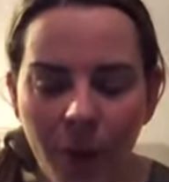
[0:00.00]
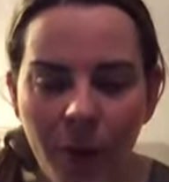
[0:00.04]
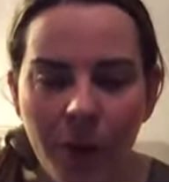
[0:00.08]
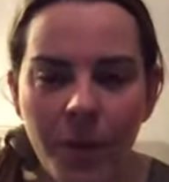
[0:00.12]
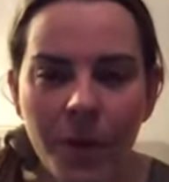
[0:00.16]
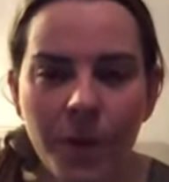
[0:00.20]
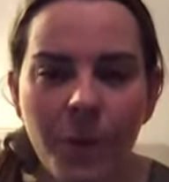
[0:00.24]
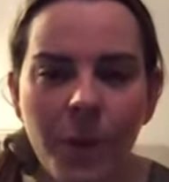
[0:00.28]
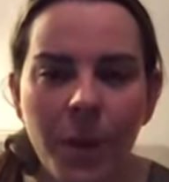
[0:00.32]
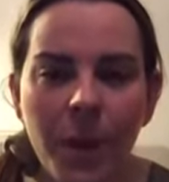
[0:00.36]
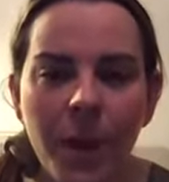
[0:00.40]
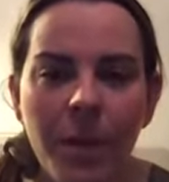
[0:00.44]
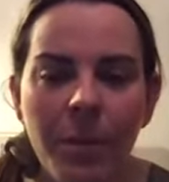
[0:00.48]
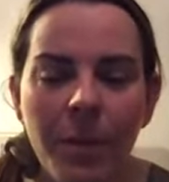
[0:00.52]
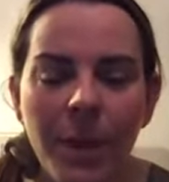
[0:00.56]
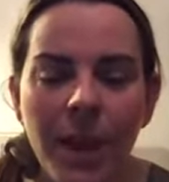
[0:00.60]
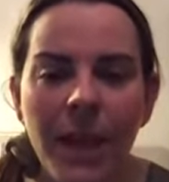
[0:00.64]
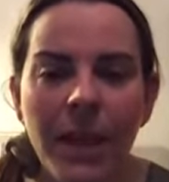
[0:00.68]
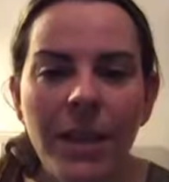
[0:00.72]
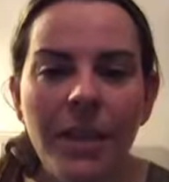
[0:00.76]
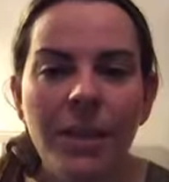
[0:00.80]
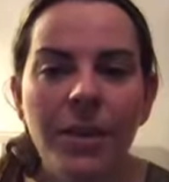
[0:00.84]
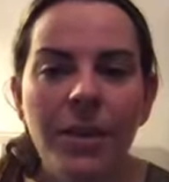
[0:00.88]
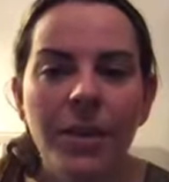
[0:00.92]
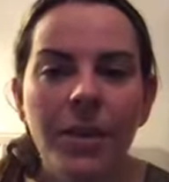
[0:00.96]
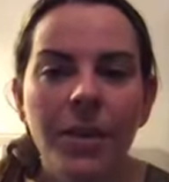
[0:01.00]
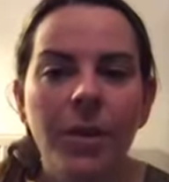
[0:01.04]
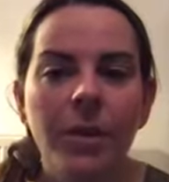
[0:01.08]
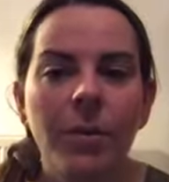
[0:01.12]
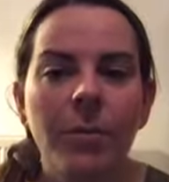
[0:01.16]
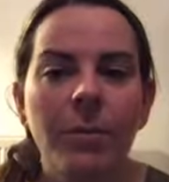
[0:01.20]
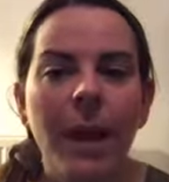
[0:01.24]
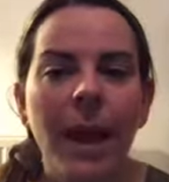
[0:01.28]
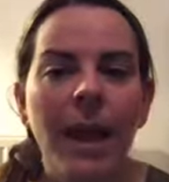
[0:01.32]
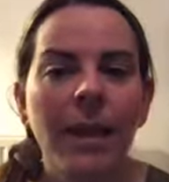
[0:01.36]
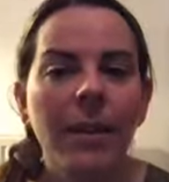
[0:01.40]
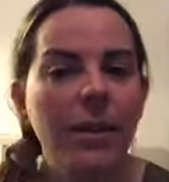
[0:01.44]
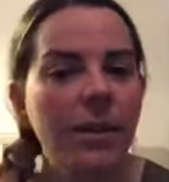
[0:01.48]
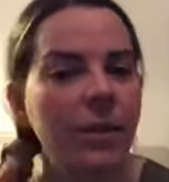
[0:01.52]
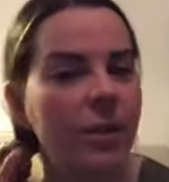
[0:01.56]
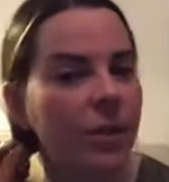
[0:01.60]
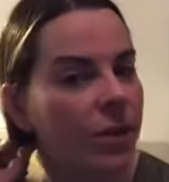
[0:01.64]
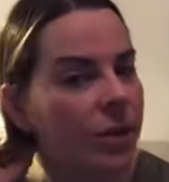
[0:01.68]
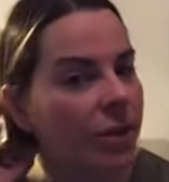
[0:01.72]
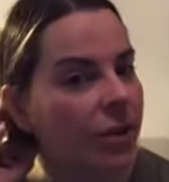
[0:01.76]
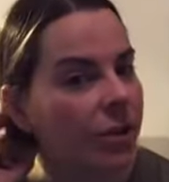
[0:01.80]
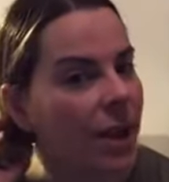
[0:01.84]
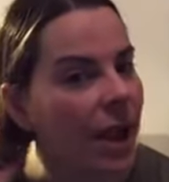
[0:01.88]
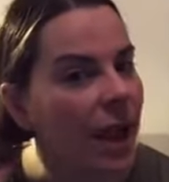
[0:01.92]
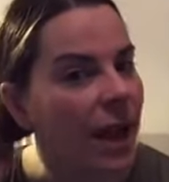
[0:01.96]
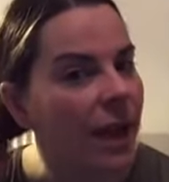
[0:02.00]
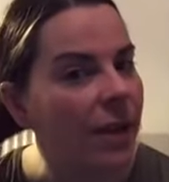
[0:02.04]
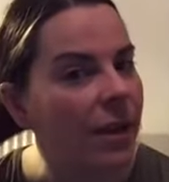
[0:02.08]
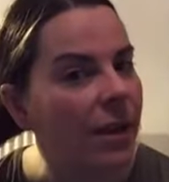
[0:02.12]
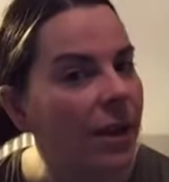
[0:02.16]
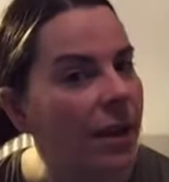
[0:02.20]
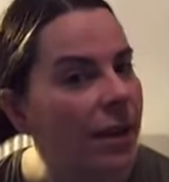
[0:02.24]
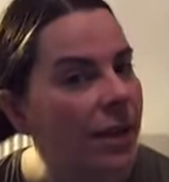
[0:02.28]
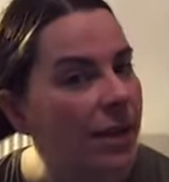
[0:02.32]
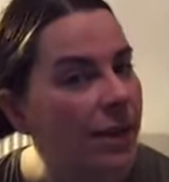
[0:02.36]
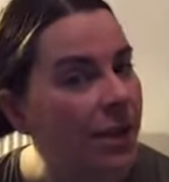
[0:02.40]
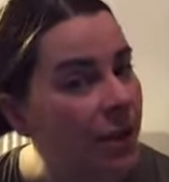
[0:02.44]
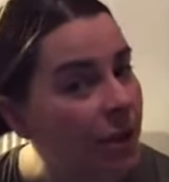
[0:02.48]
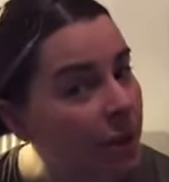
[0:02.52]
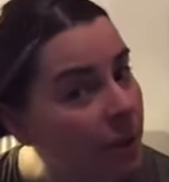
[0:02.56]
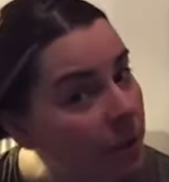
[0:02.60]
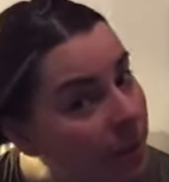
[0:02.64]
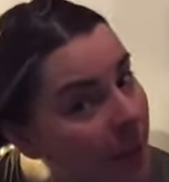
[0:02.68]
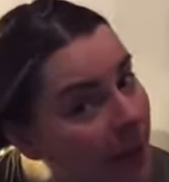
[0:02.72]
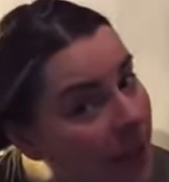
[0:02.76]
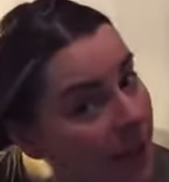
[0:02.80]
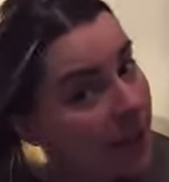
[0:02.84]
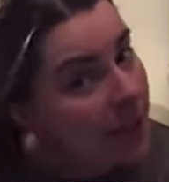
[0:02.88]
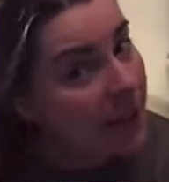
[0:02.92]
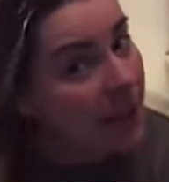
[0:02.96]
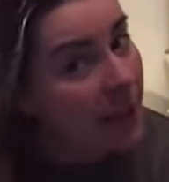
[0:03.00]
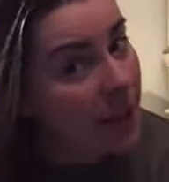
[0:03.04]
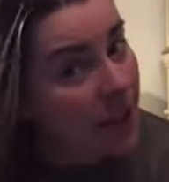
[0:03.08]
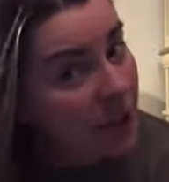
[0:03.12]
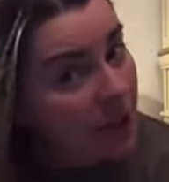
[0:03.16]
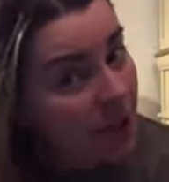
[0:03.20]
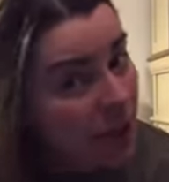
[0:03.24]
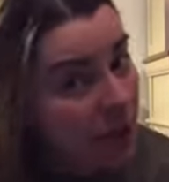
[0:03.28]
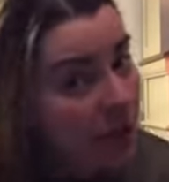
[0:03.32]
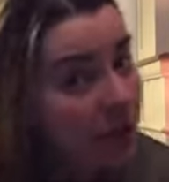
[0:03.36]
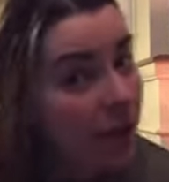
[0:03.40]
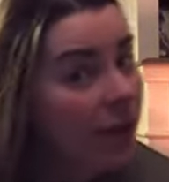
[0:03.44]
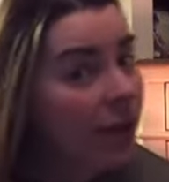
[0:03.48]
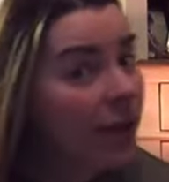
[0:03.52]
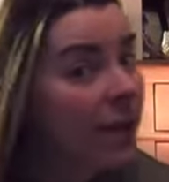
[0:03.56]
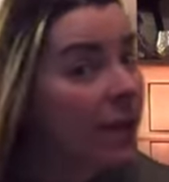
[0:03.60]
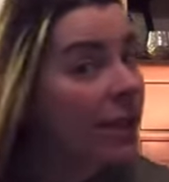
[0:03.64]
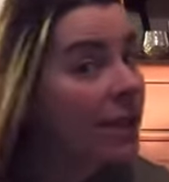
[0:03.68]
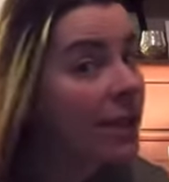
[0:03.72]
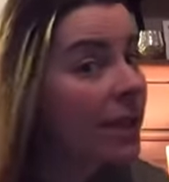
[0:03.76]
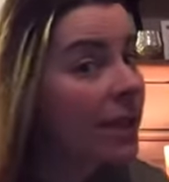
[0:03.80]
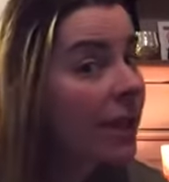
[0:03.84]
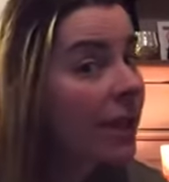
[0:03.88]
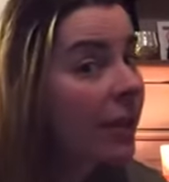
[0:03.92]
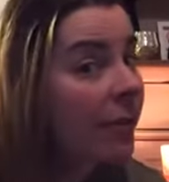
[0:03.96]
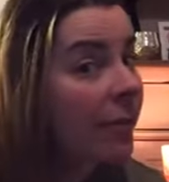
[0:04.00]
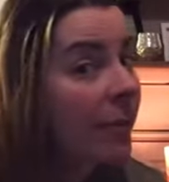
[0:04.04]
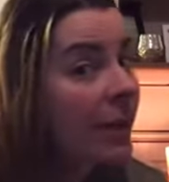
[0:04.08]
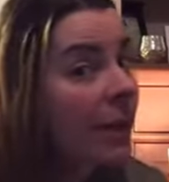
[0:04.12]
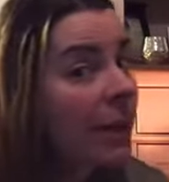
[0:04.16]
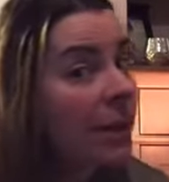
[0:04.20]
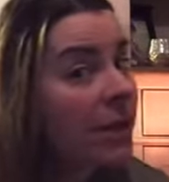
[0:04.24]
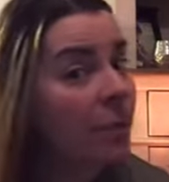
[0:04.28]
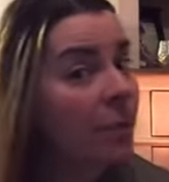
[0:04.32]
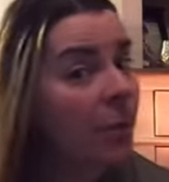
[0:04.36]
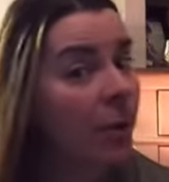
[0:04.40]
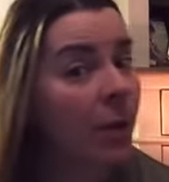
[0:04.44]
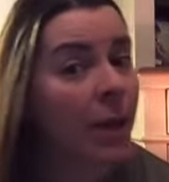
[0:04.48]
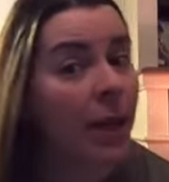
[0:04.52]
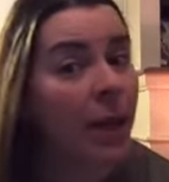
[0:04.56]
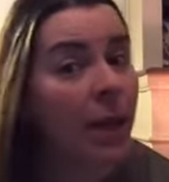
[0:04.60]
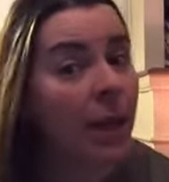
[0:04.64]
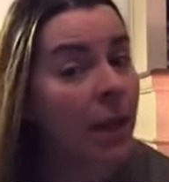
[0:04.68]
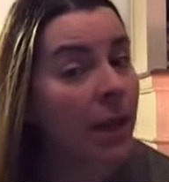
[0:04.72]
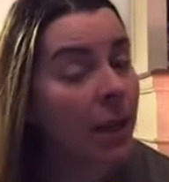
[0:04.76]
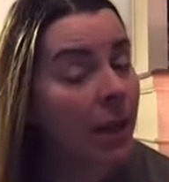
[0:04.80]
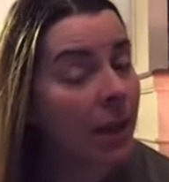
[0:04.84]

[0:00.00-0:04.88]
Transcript: So we're going to begin to balance your chakras through meditation. Look at the state of me this morning.